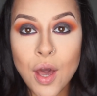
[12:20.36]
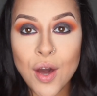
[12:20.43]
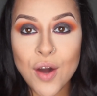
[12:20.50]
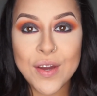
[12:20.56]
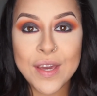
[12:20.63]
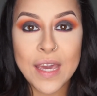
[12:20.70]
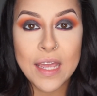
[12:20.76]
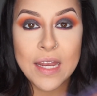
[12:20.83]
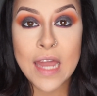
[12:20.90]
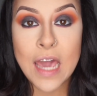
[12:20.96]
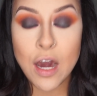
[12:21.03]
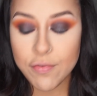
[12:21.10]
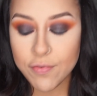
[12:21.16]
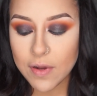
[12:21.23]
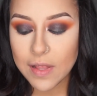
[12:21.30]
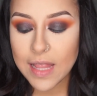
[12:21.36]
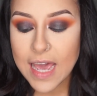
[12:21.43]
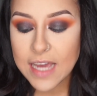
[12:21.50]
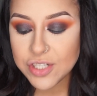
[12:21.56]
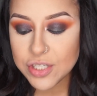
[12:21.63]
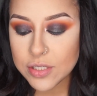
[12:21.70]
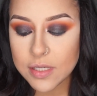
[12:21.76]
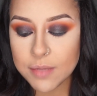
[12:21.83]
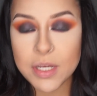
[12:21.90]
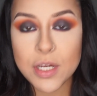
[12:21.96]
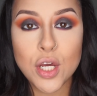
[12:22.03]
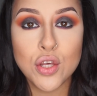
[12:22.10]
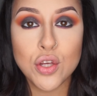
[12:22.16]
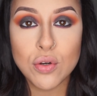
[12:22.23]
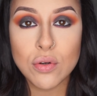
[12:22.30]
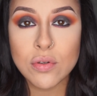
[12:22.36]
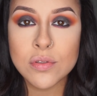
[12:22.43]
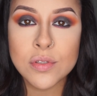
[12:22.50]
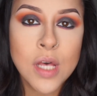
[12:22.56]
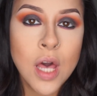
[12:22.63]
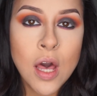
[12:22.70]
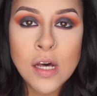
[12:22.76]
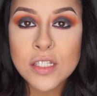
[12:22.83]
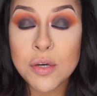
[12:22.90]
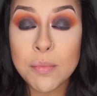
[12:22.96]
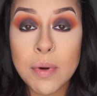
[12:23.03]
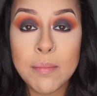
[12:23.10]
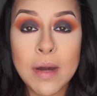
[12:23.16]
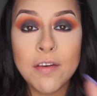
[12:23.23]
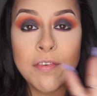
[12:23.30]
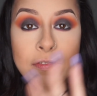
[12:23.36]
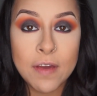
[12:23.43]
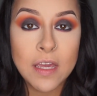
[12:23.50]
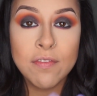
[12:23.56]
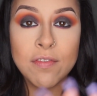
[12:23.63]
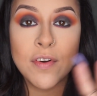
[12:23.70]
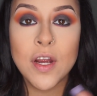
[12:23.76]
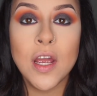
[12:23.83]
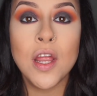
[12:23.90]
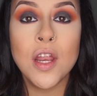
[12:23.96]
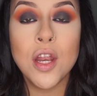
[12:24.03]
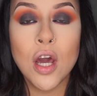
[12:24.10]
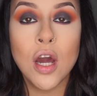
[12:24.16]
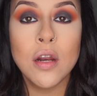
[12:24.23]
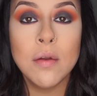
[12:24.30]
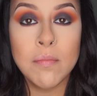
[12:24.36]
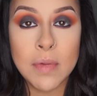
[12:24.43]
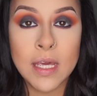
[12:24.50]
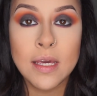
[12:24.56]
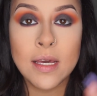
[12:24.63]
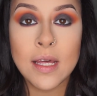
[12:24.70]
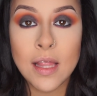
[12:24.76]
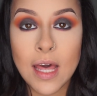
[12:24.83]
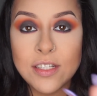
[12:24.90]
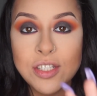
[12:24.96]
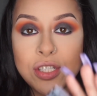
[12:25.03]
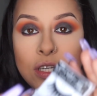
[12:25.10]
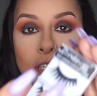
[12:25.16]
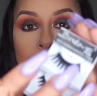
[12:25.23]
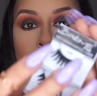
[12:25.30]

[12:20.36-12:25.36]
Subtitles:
Okay, now for lashes, I'm gonna use some of my favorite non-mink lashes,